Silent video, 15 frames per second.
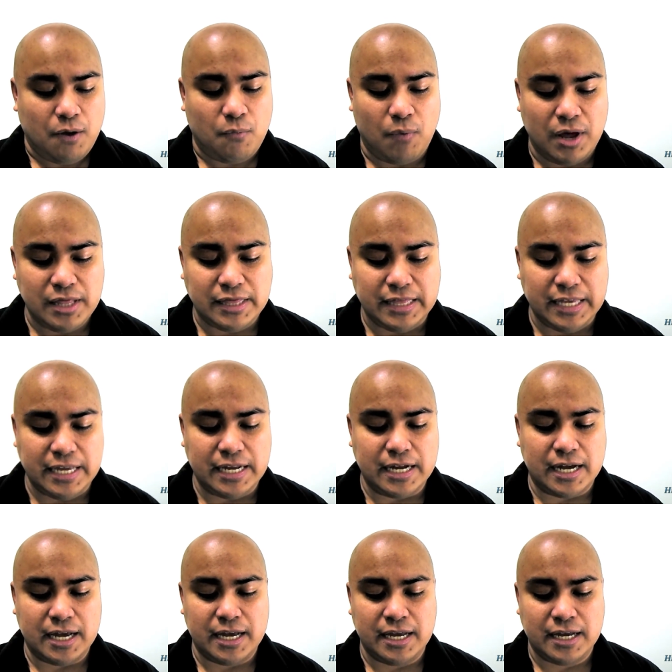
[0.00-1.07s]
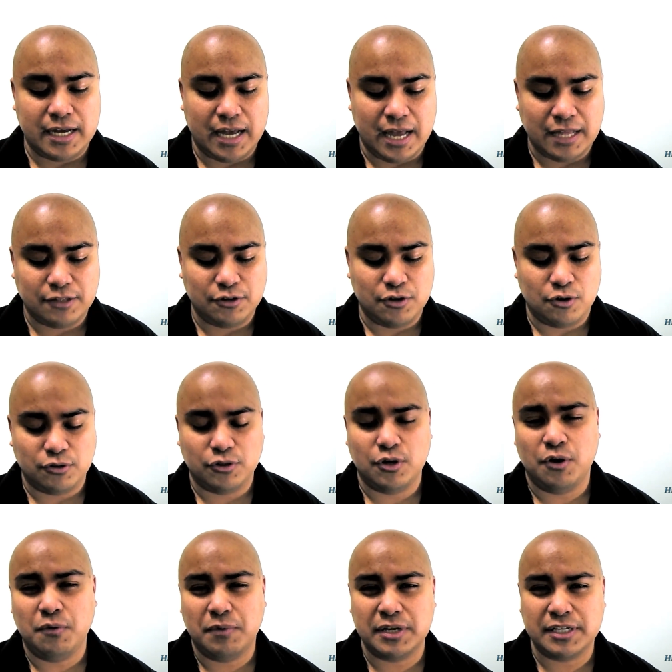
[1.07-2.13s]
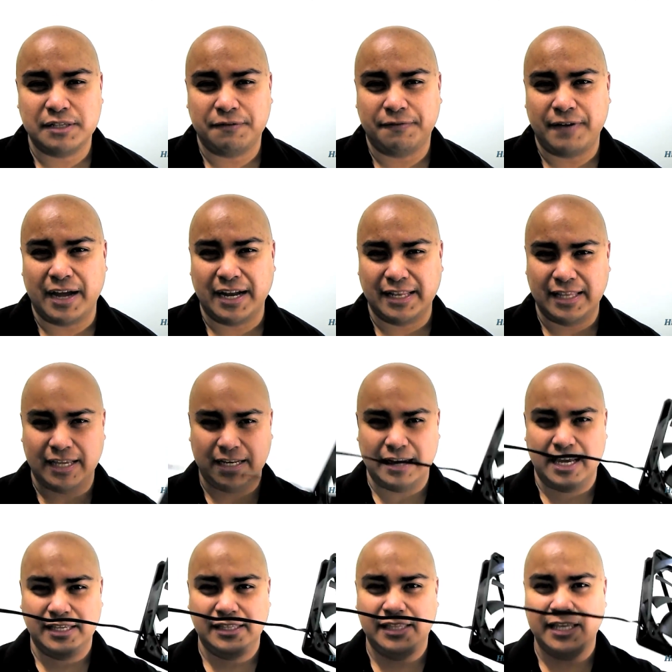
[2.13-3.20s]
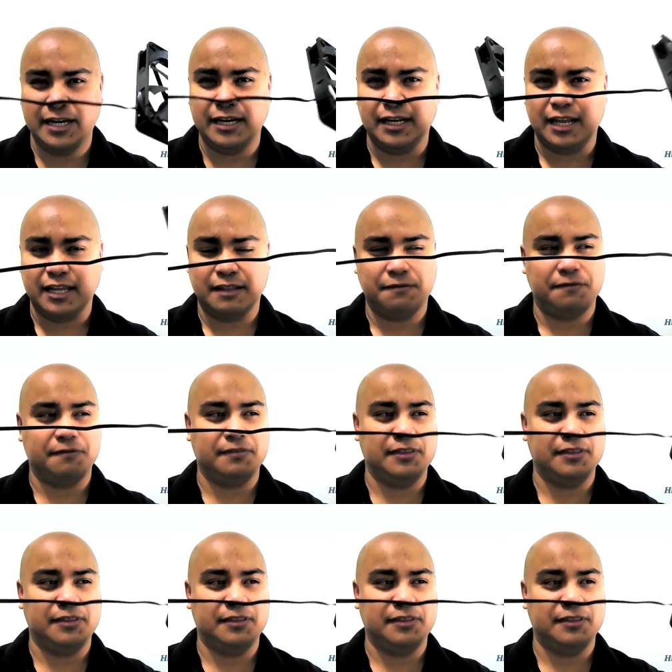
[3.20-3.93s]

One thing I, I, had to note though was the fact that I didn't like the